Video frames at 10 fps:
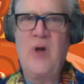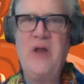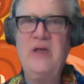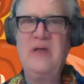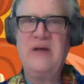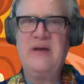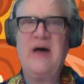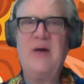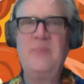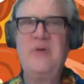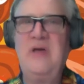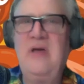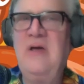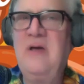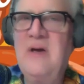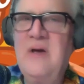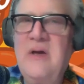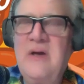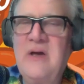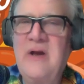cannot be
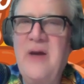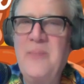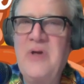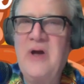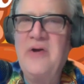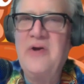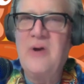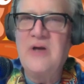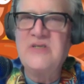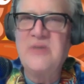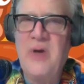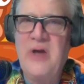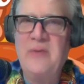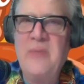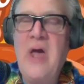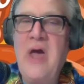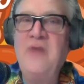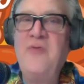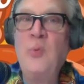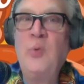underestimated. And if you're